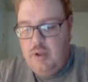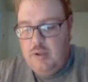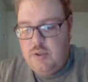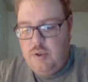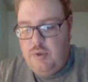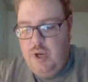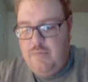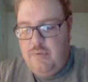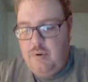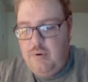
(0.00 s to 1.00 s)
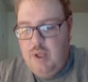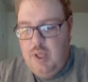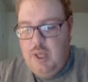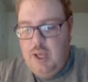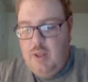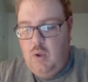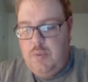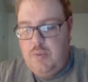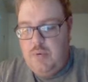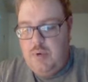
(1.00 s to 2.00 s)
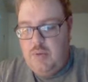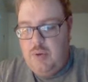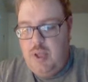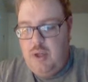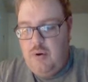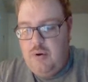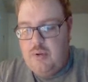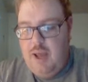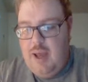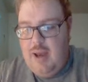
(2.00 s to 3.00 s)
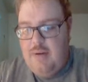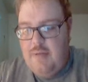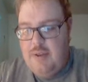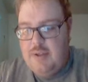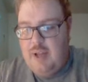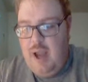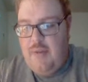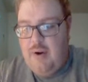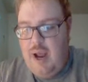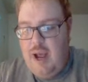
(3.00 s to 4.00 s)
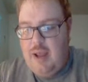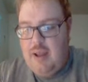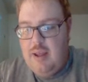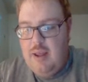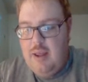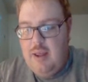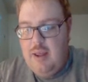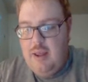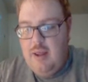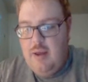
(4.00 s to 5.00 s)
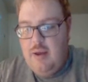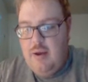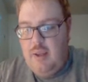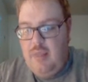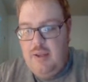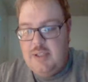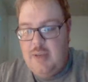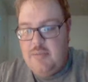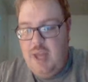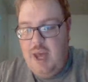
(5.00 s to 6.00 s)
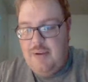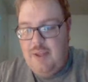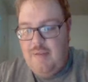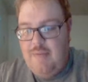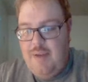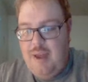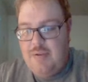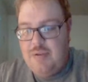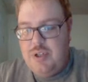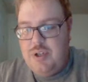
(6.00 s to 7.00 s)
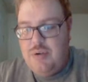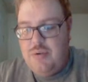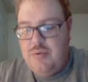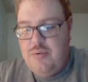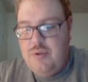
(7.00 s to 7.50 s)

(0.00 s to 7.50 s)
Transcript: So grateful. Ethel Joseph, and of course we have this other guy. I think his name's Al. Like found you.